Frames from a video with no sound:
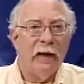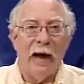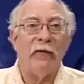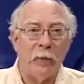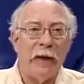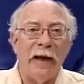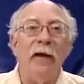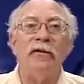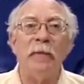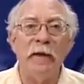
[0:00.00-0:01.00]
everybody
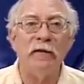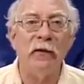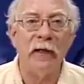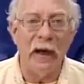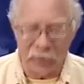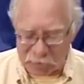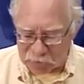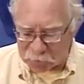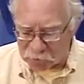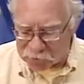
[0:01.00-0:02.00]
else pays no taxes
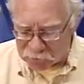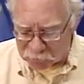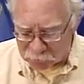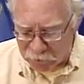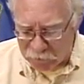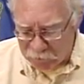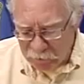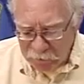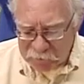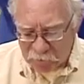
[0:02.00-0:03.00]
up to a certain rate.
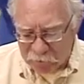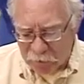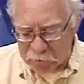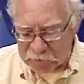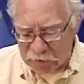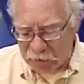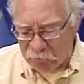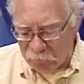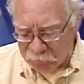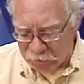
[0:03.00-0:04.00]
So now it's 10,
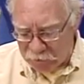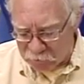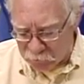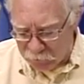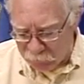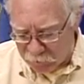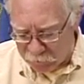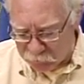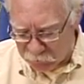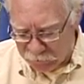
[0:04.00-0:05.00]
15,
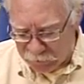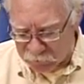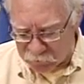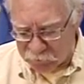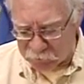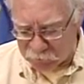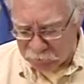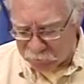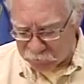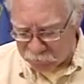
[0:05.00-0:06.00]
25, 28, 33,
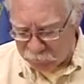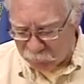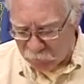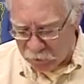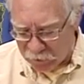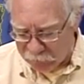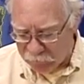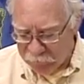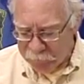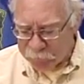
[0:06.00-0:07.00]
and 35,
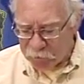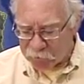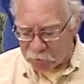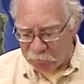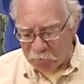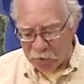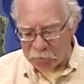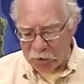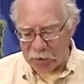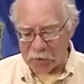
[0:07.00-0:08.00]
35
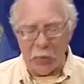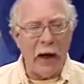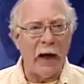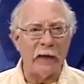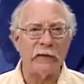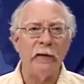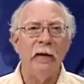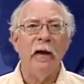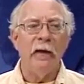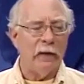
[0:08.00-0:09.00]
being the max.
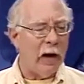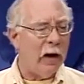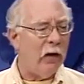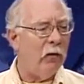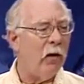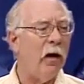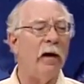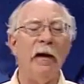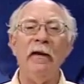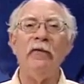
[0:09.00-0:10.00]
Now,
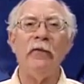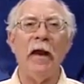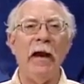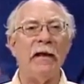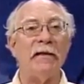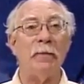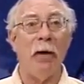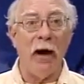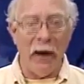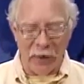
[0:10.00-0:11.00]
uh, if they
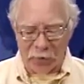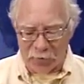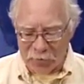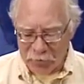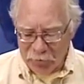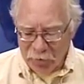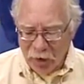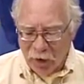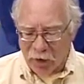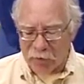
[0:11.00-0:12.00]
expired,
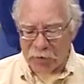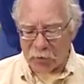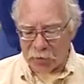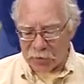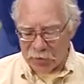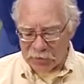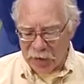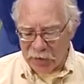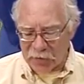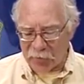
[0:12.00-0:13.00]
uh, there were the
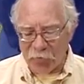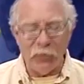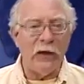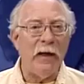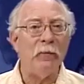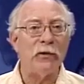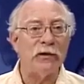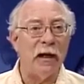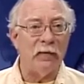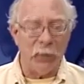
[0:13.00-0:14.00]
10 and the
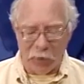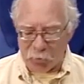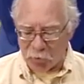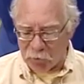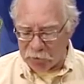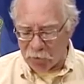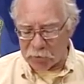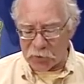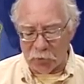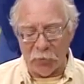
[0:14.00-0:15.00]
15% people would go
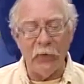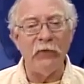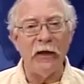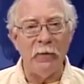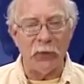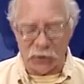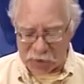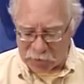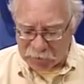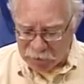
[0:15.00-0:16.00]
into a
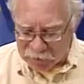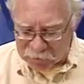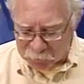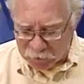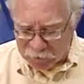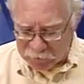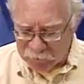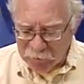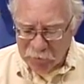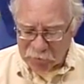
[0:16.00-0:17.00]
15% tax break.
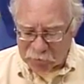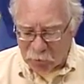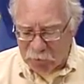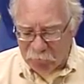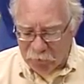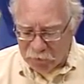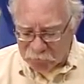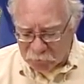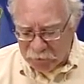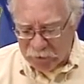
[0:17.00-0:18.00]
The 25,
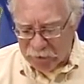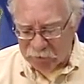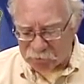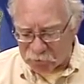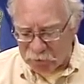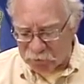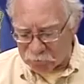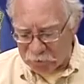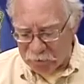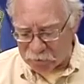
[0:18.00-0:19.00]
28,
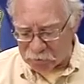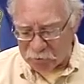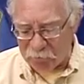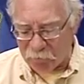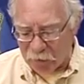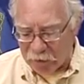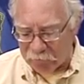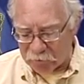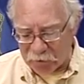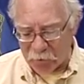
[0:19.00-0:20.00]
33, and
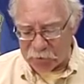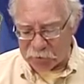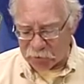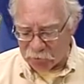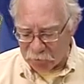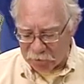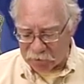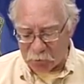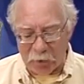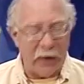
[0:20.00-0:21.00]
35 would go into a
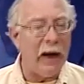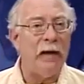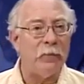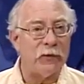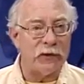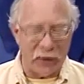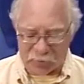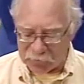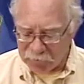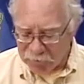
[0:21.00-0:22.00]

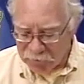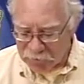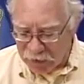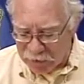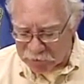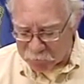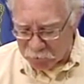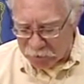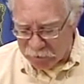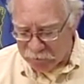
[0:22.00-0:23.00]
28% tax
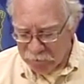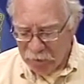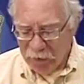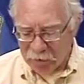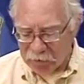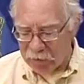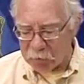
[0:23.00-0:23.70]
break. And then